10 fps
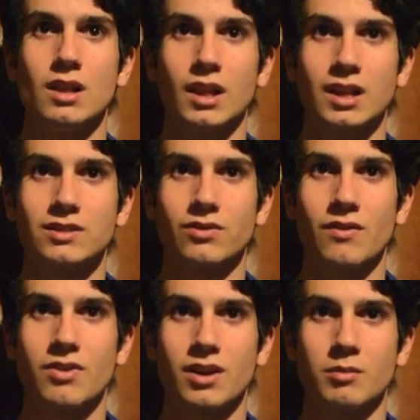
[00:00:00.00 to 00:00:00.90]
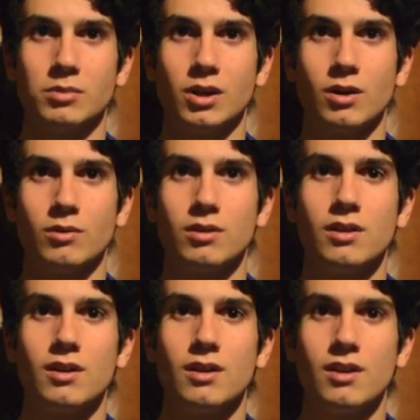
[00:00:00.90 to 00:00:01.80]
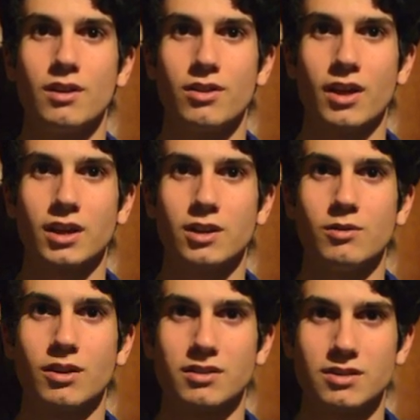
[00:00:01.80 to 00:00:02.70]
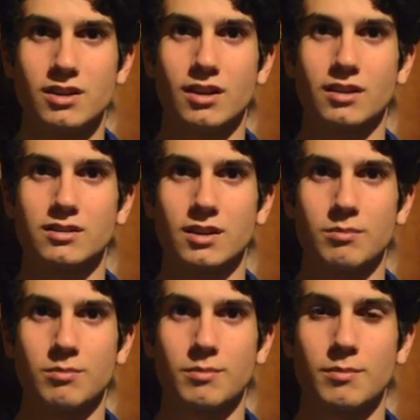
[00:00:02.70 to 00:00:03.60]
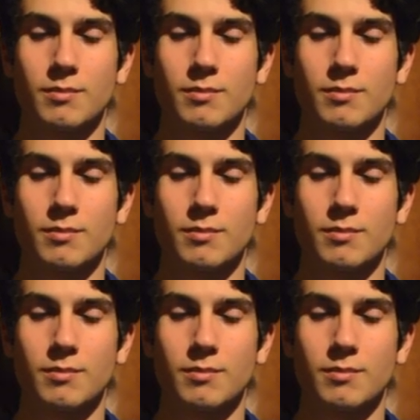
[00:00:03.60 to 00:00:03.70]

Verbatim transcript: Links for everything are below. Thank you, and I'll see you next time.